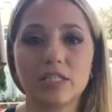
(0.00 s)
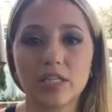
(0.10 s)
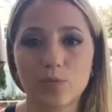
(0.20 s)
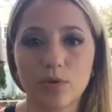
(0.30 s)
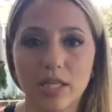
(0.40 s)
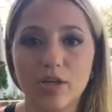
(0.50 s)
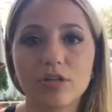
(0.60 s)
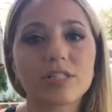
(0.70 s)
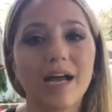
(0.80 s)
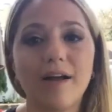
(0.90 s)
just within
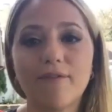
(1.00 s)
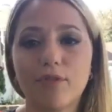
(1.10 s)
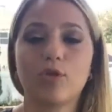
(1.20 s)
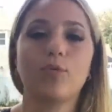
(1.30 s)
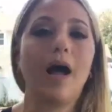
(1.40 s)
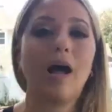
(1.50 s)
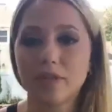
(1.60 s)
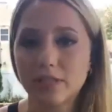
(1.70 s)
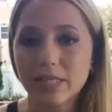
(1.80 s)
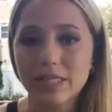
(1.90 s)
yourself throughout the
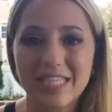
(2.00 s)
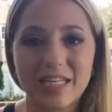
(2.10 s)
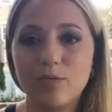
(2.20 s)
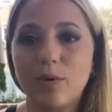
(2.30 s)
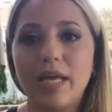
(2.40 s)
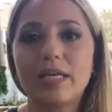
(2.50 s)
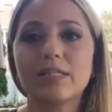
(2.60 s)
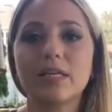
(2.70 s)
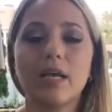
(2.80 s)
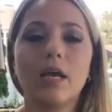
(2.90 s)
16 weeks,
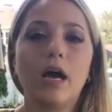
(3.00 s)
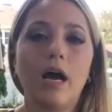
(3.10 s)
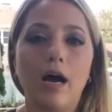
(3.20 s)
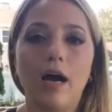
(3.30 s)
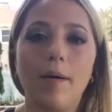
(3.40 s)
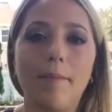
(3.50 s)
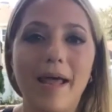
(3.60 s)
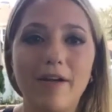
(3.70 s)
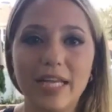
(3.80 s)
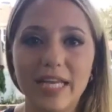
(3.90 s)
um,
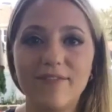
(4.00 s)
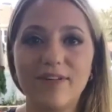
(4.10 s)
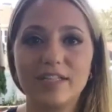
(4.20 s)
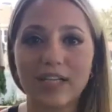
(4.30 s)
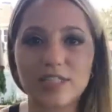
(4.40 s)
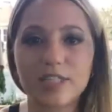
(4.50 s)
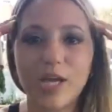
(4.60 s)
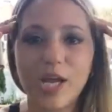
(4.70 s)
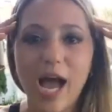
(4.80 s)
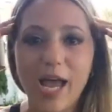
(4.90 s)
and even just
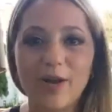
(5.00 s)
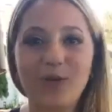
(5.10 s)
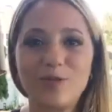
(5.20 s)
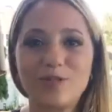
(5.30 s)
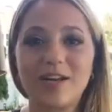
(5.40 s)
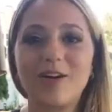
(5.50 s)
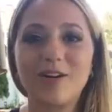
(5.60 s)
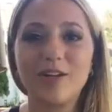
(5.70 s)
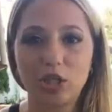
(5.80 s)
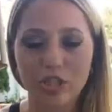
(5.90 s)
I know you said
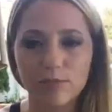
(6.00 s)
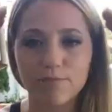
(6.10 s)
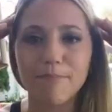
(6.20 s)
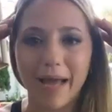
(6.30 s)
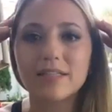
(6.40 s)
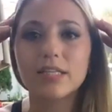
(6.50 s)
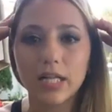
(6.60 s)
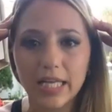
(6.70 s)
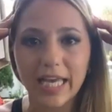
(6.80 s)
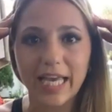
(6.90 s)
earlier, just
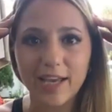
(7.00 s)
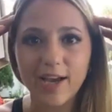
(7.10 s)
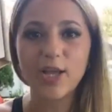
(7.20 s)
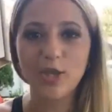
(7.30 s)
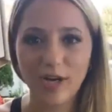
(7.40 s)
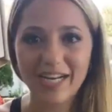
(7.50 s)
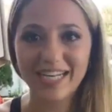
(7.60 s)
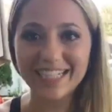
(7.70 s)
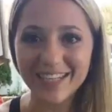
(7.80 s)
mentally, you're in mm-hmm. a